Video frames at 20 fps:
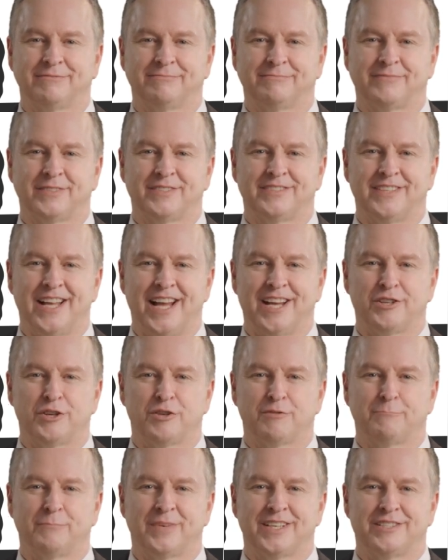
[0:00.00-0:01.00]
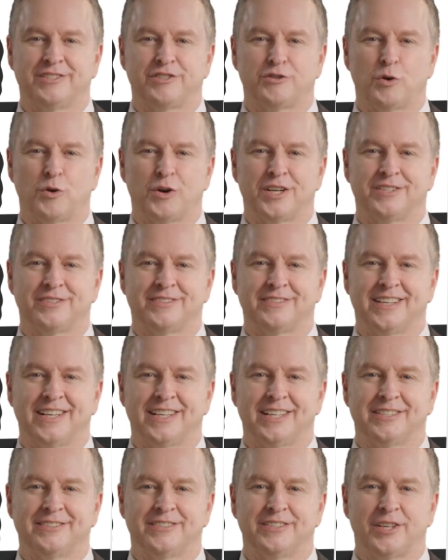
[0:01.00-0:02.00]
The standard meets or
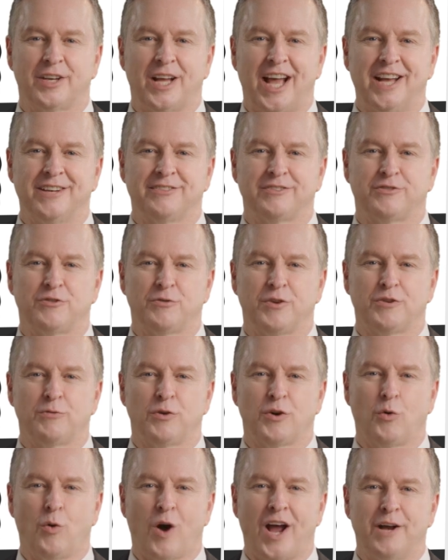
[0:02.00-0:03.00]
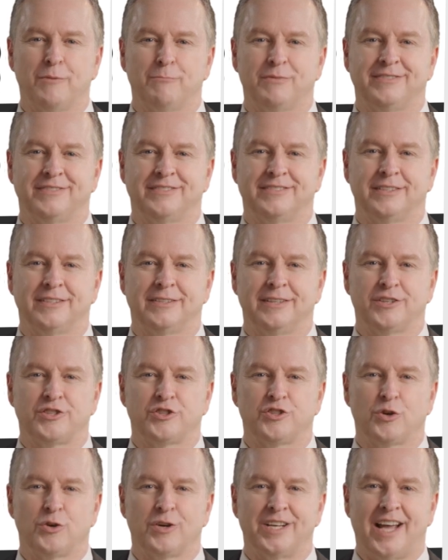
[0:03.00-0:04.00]
exceeds Class 3 requirements,
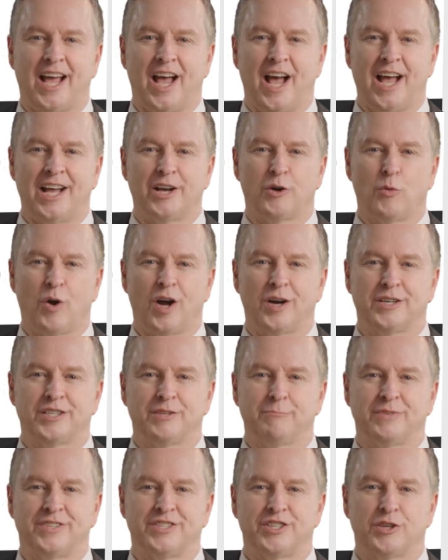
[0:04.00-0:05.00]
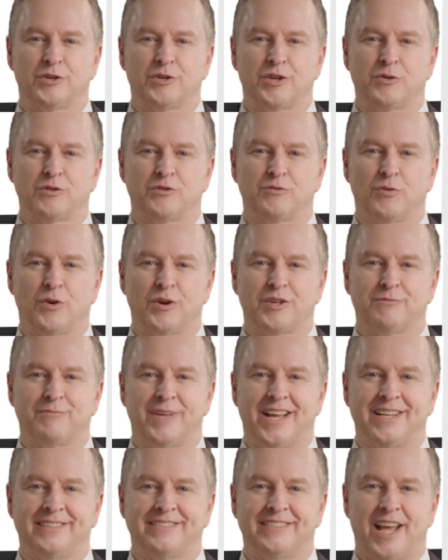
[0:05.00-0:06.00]
ensuring high-quality materials for
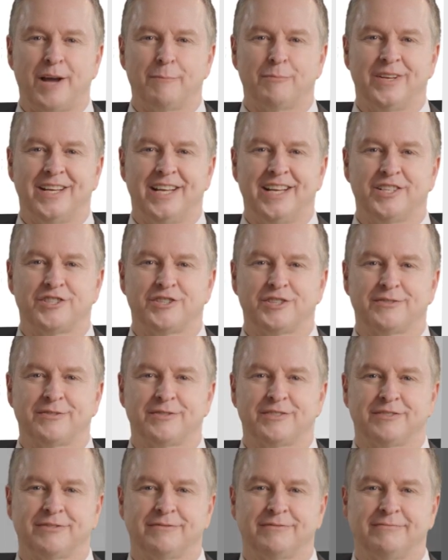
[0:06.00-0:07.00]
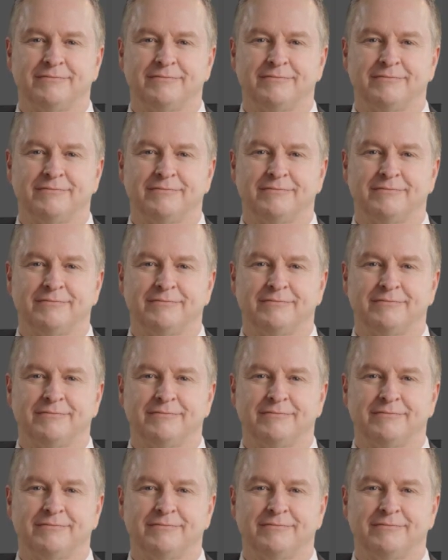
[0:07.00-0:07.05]
advanced applications.